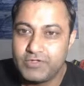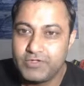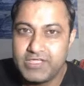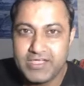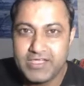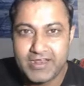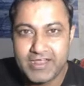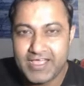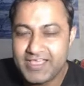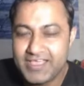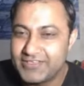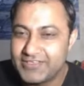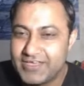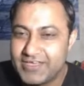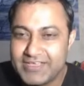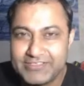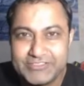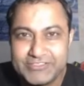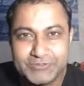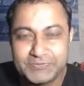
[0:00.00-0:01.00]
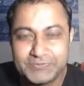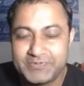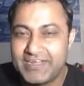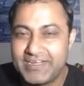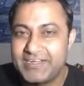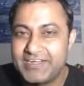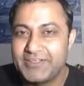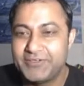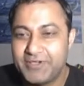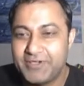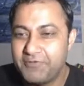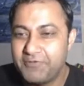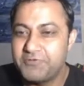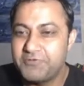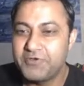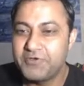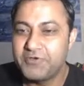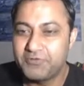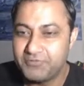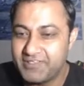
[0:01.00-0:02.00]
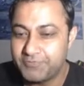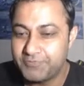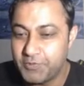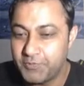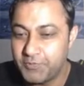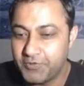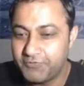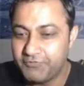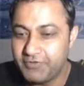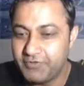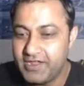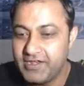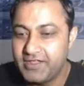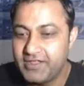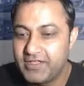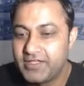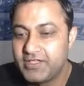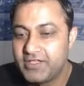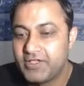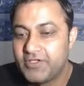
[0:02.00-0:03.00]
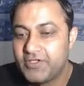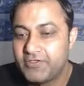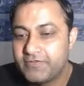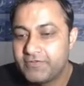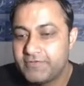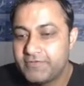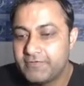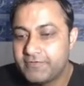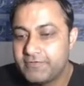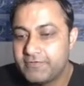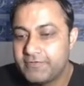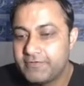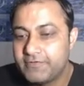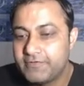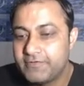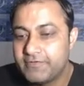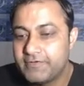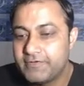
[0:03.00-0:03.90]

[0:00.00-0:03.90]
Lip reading: here I assume that you have your Facebook profile. So